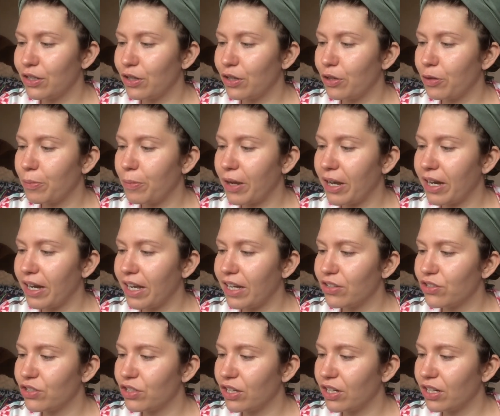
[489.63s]
Nude by
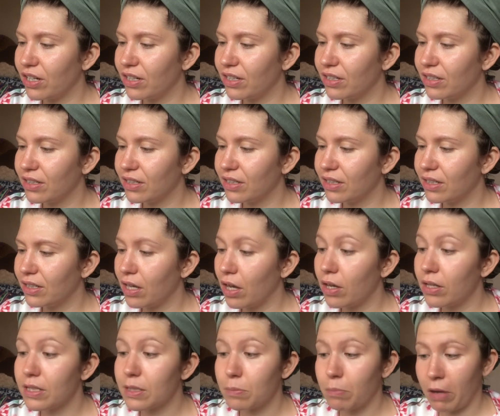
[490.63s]
Nature.
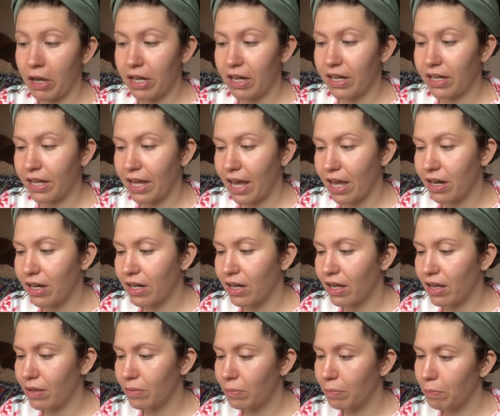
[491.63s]
It's made in
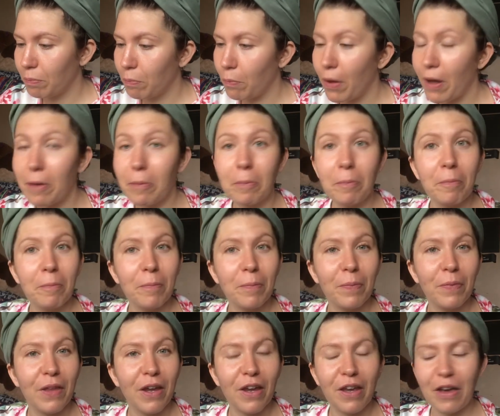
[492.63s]
Canada. Well,
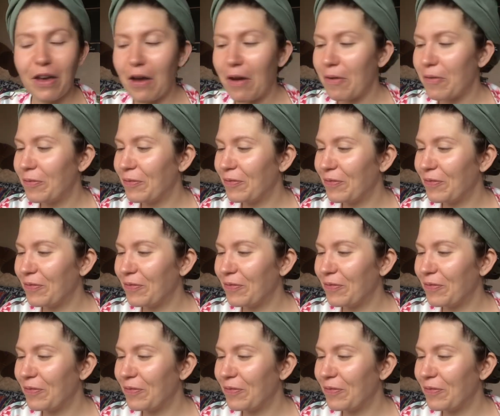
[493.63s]
there you go.